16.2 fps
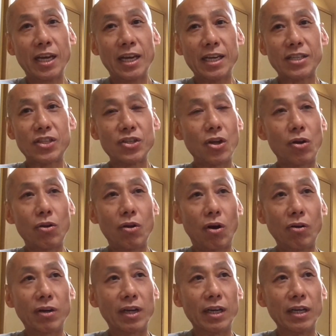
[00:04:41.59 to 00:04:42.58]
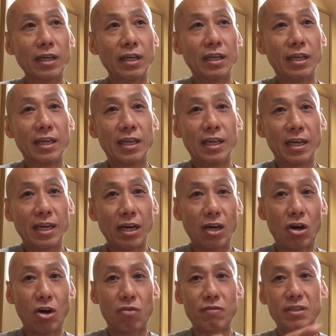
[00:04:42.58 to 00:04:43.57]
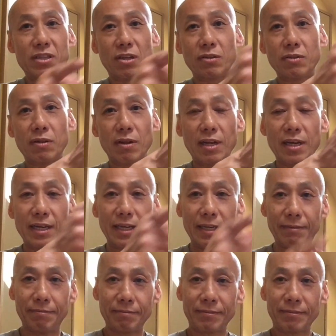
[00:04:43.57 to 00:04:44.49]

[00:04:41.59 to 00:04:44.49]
It's no longer a horizontal line.